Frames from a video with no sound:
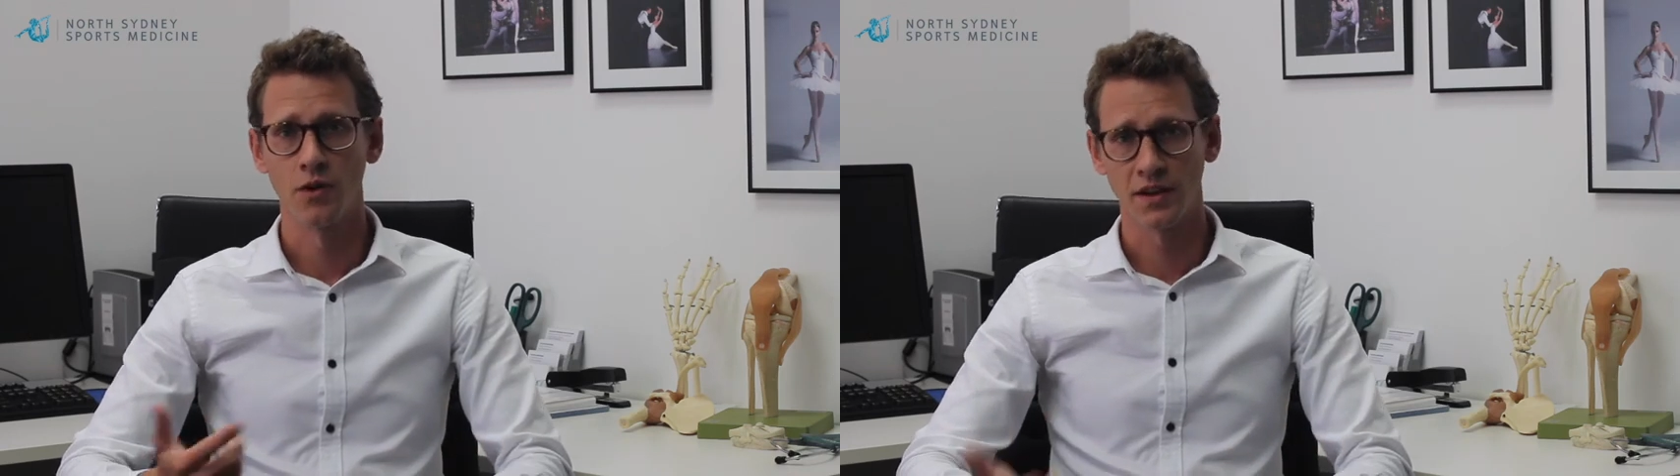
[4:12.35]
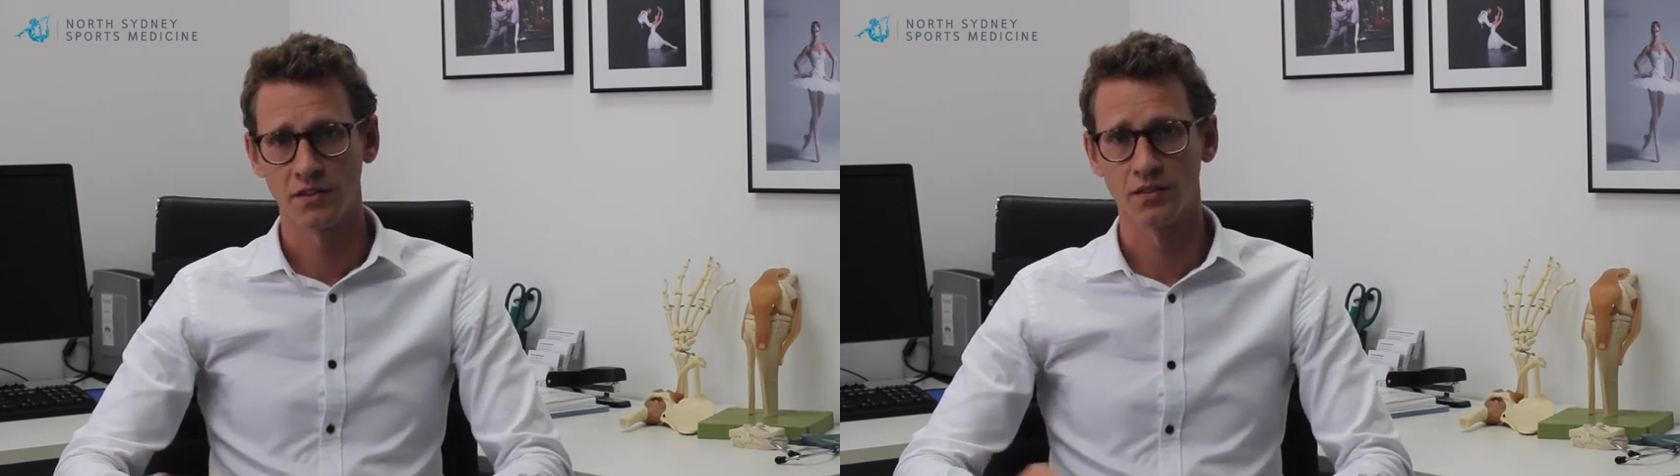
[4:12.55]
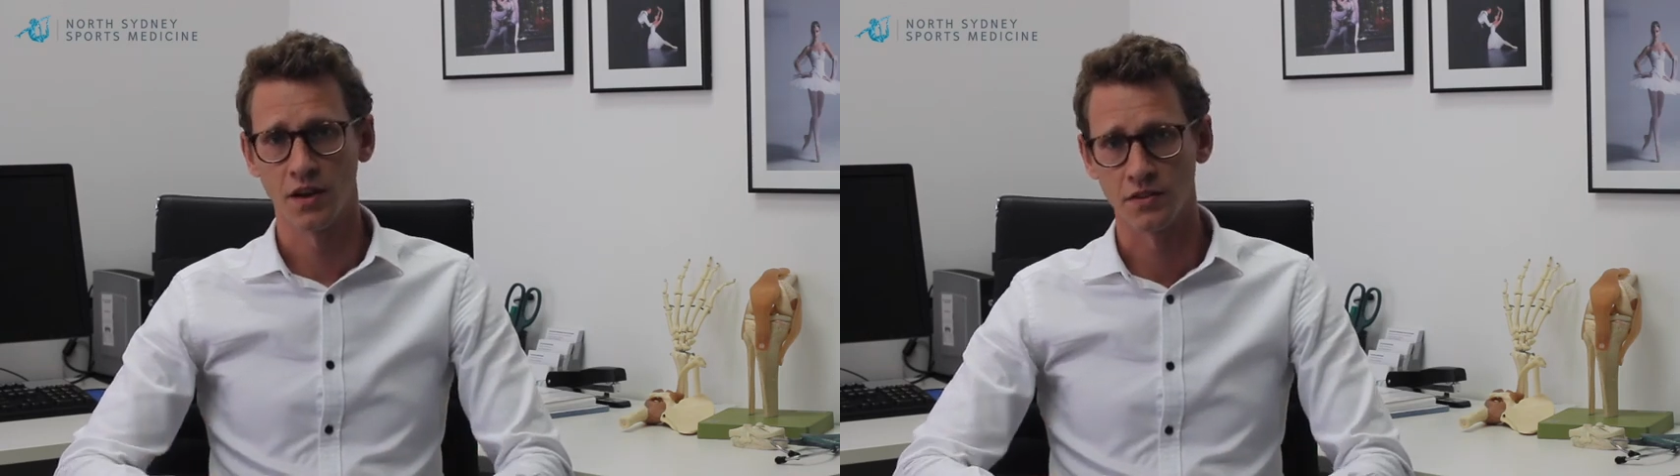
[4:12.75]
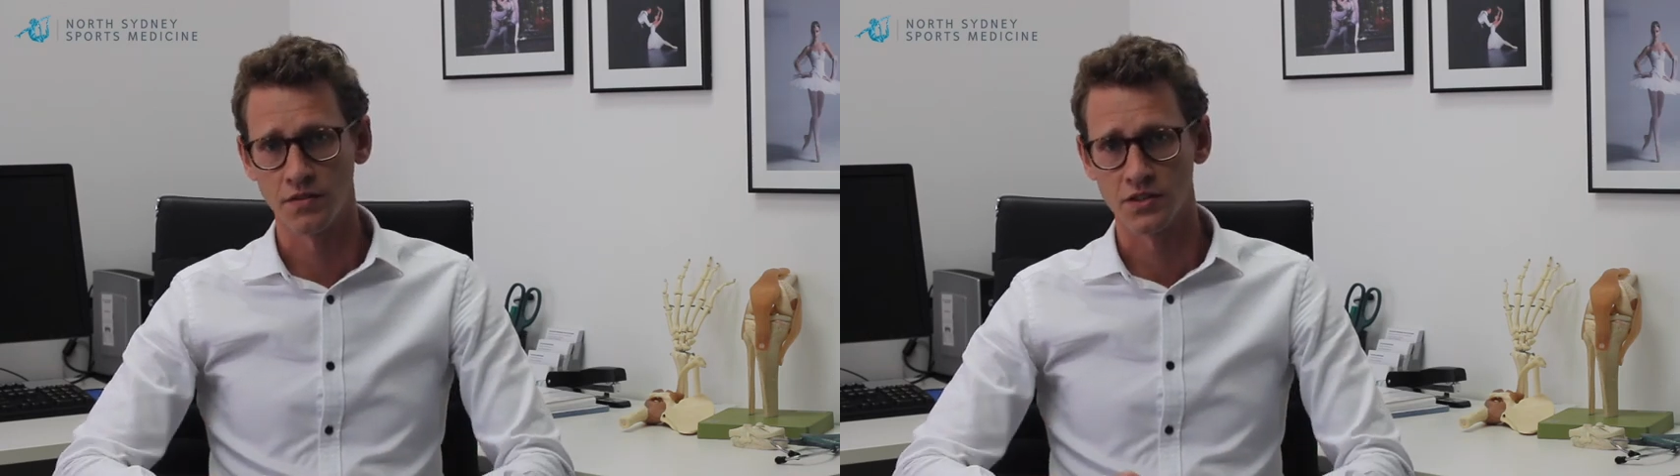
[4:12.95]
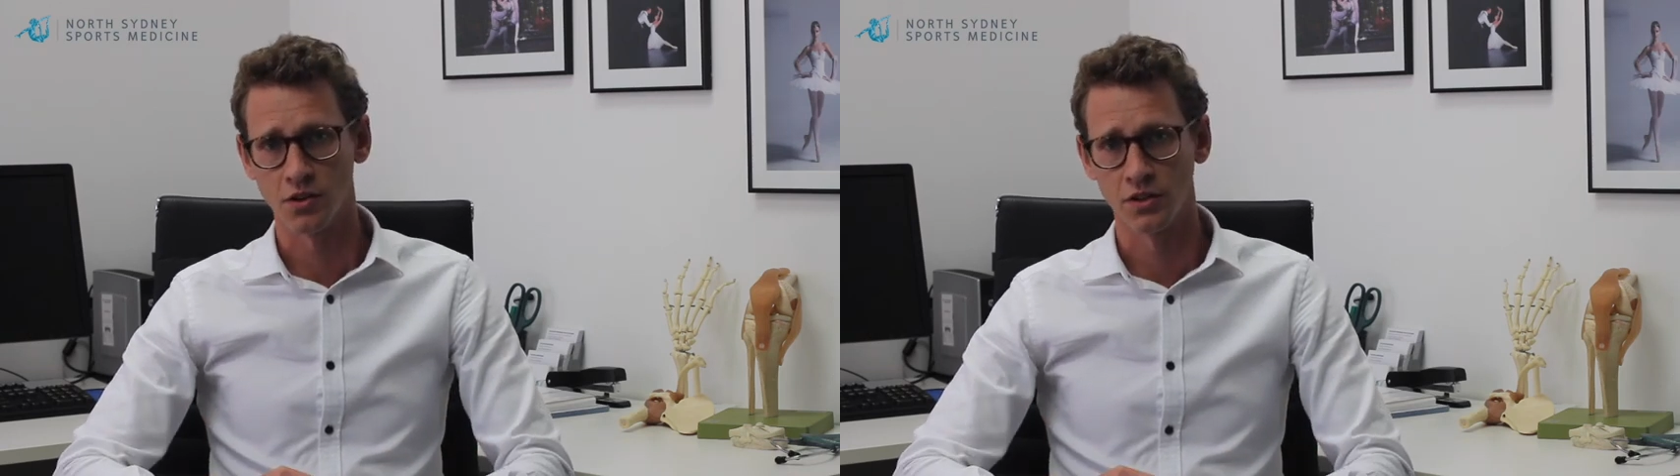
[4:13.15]
exercise
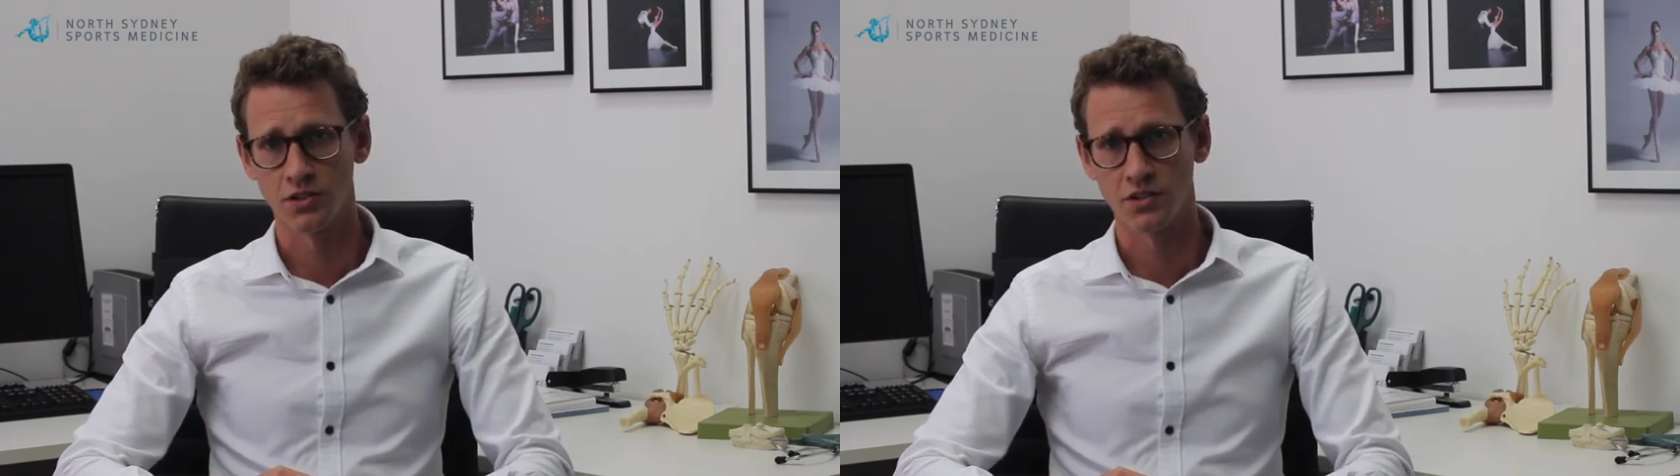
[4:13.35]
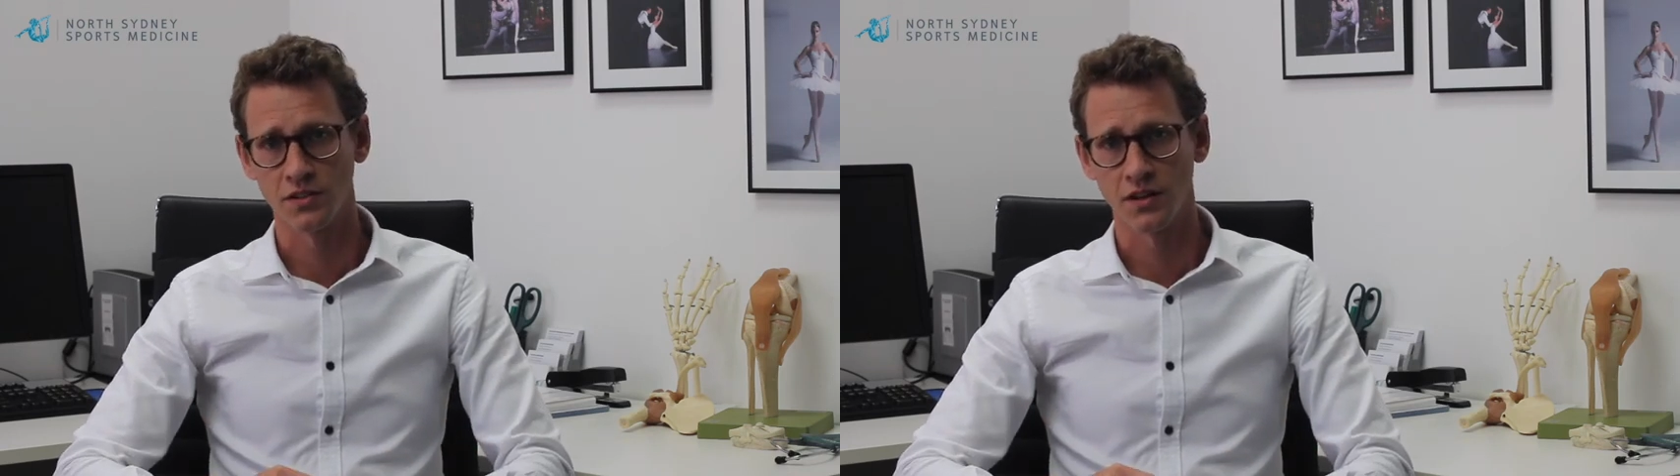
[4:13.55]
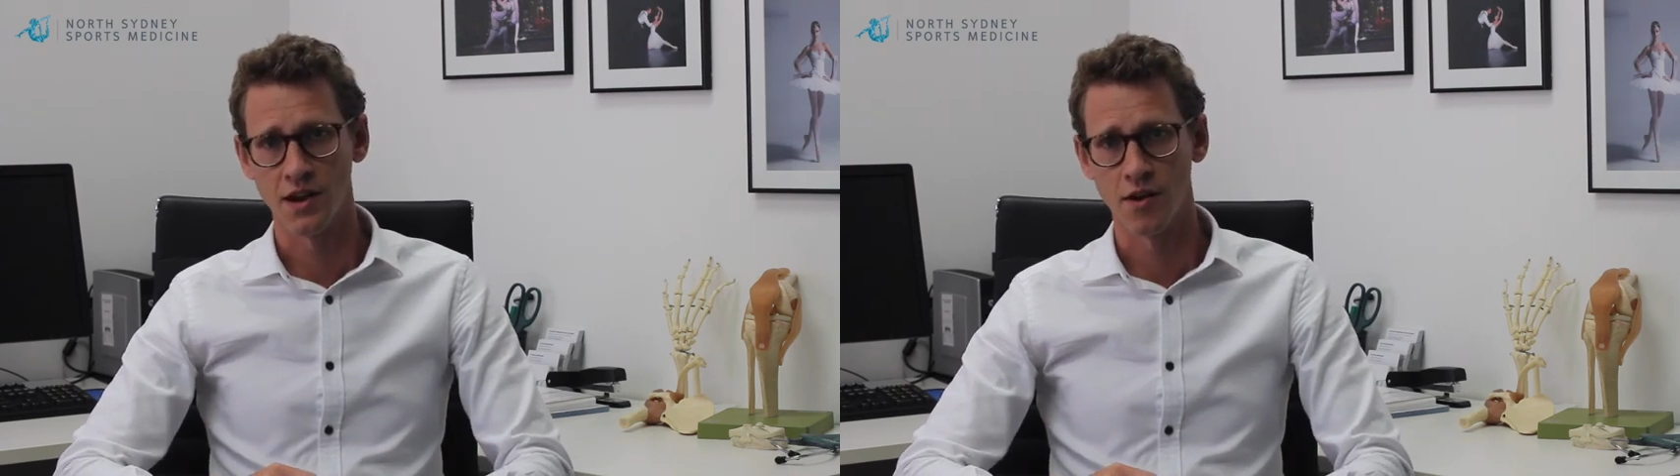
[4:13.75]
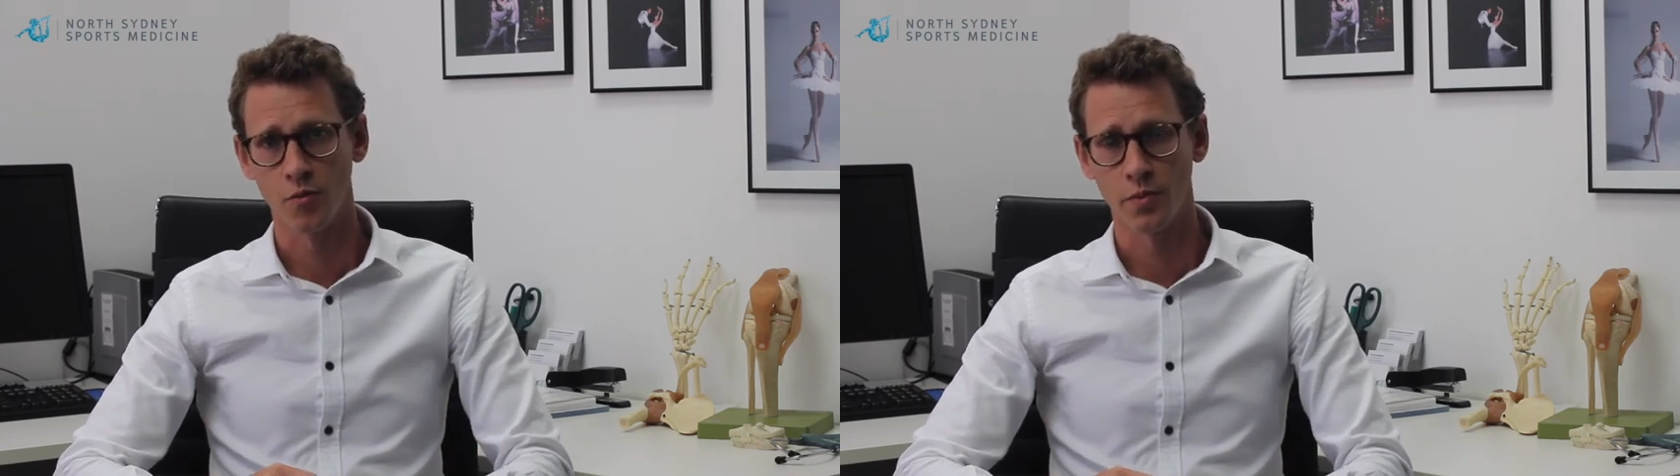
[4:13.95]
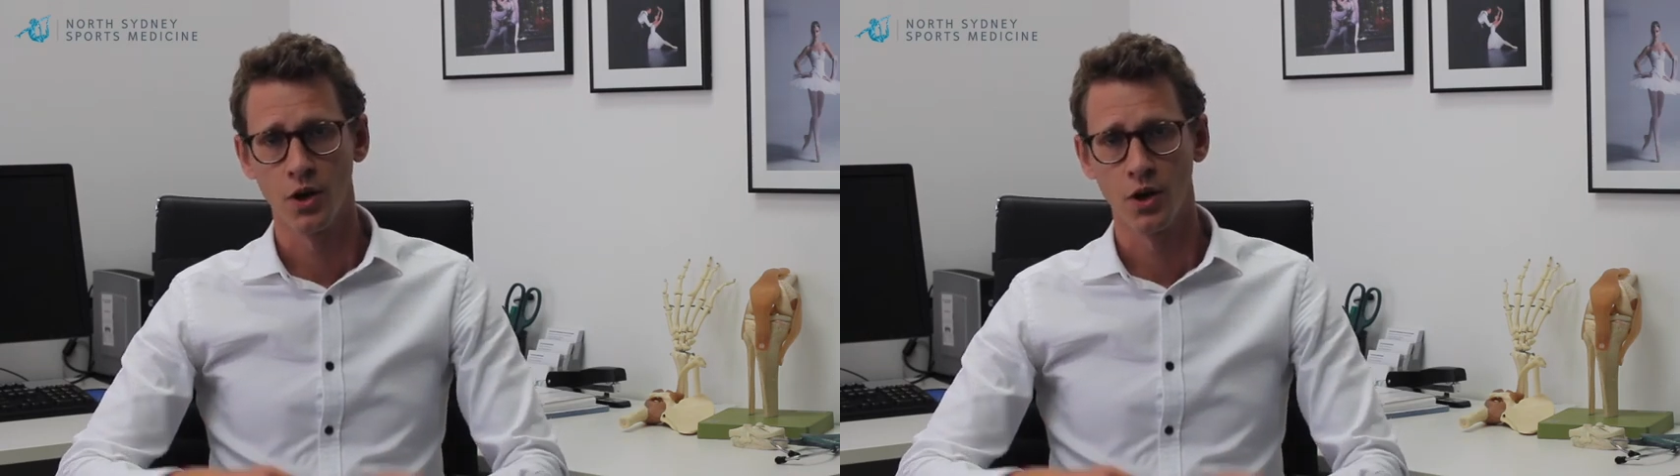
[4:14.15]
physiologist can help,